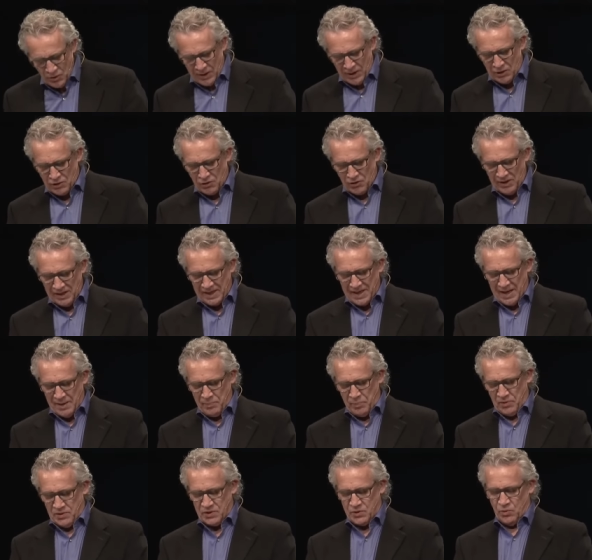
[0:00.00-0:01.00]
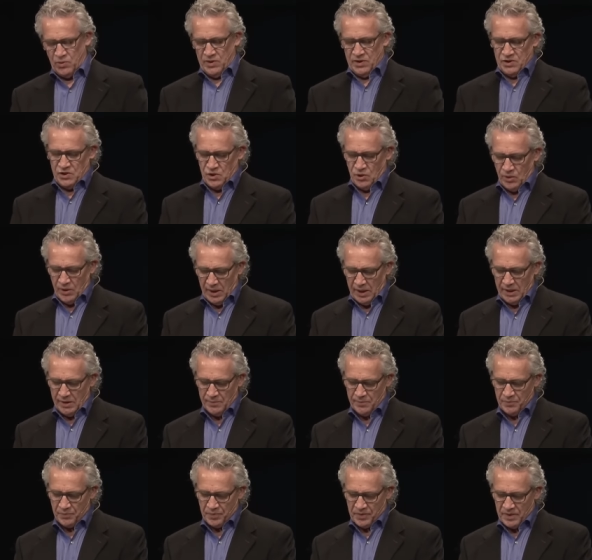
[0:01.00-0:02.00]
elderly couples were enjoying
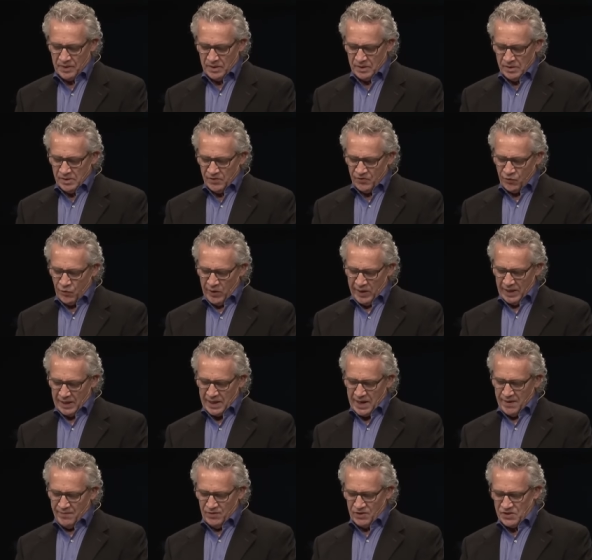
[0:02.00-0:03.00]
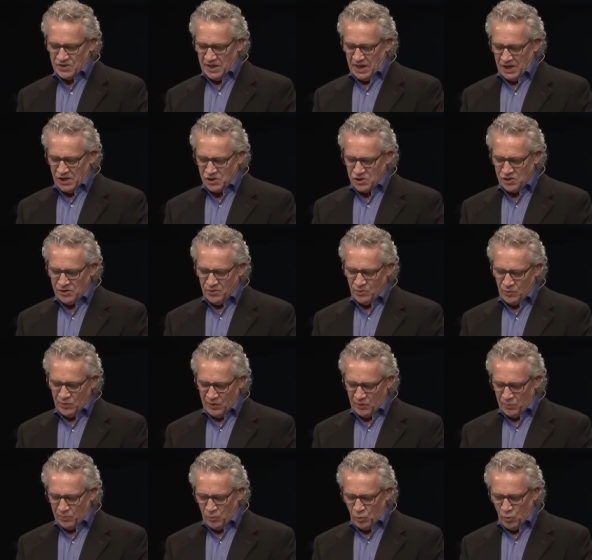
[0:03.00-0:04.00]
friendly conversation
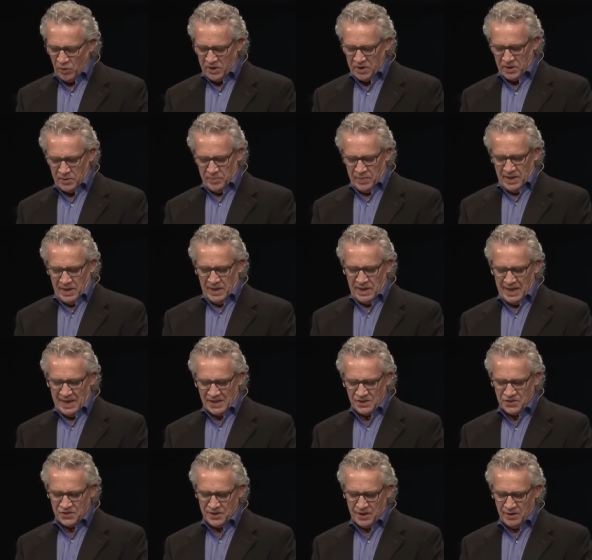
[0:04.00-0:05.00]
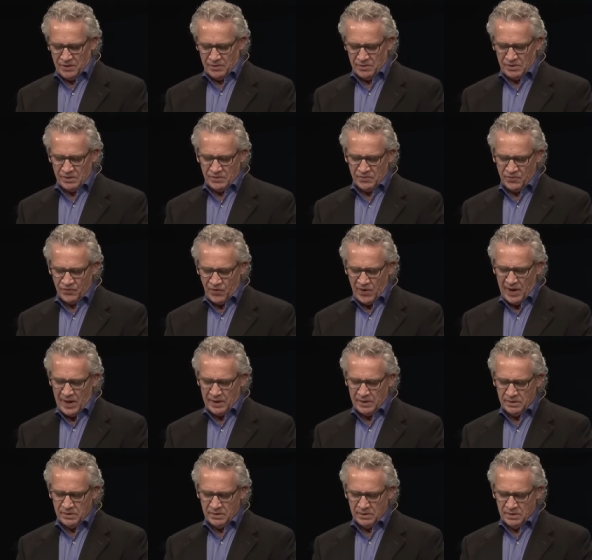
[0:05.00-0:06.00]
when one of the men asked the other, "Fred,